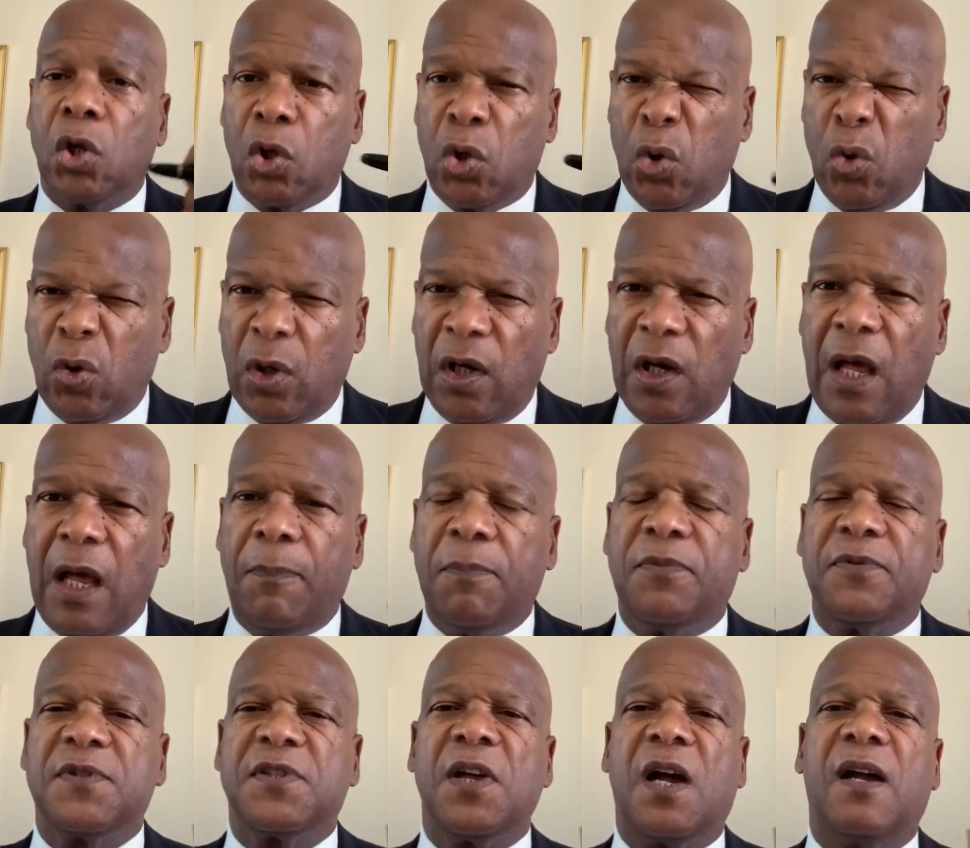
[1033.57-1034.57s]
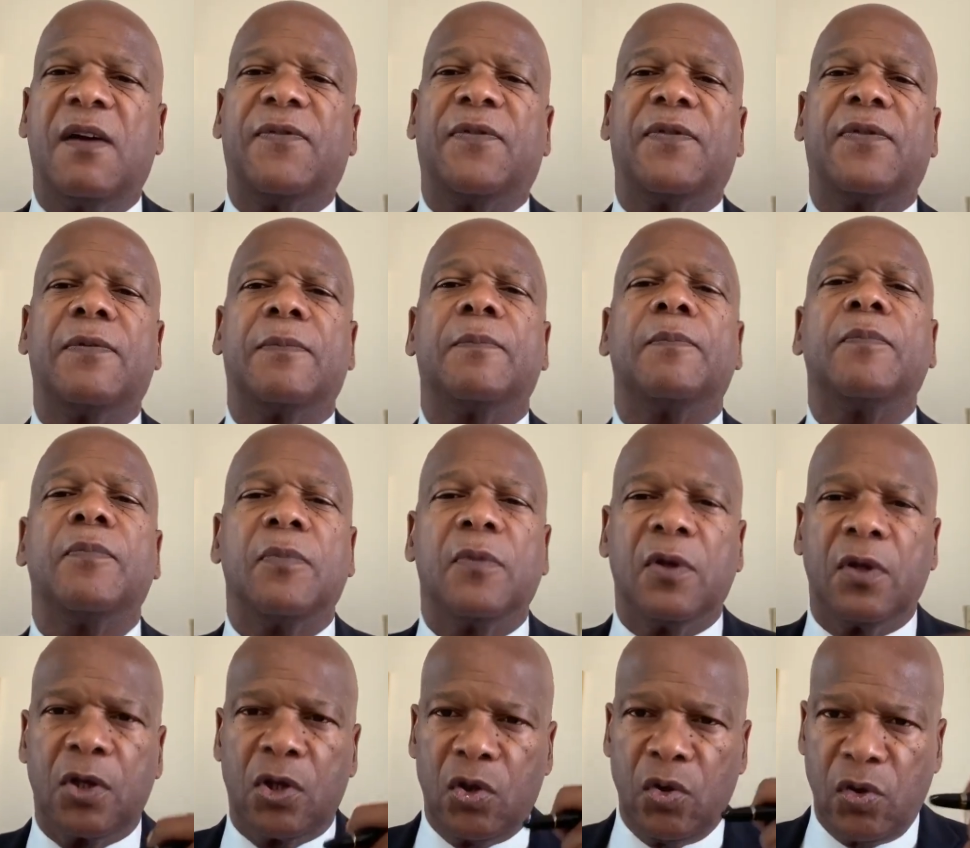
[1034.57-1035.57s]
Google up stuff.
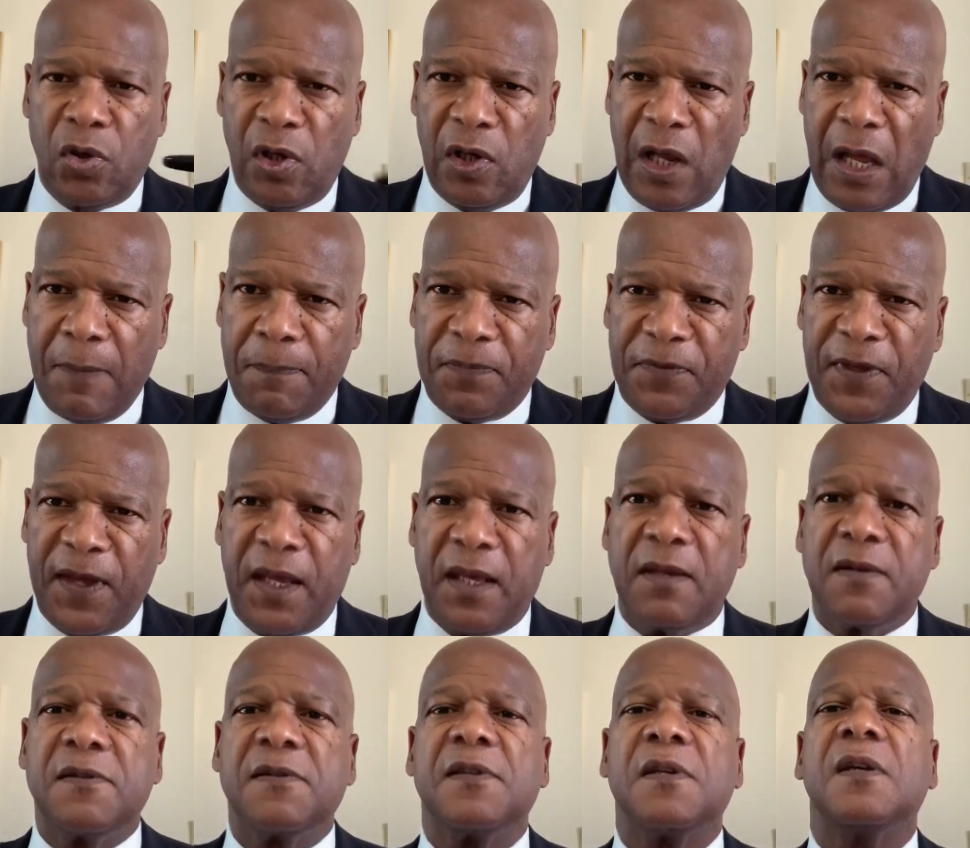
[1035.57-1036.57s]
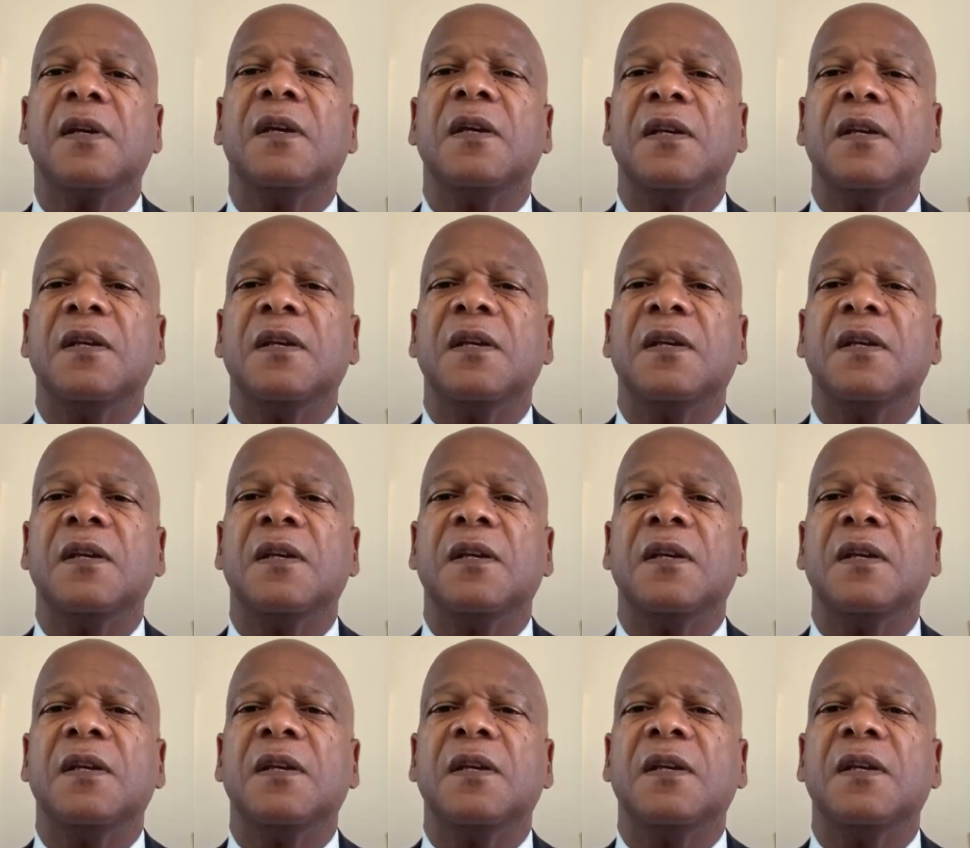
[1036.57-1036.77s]
Google up things.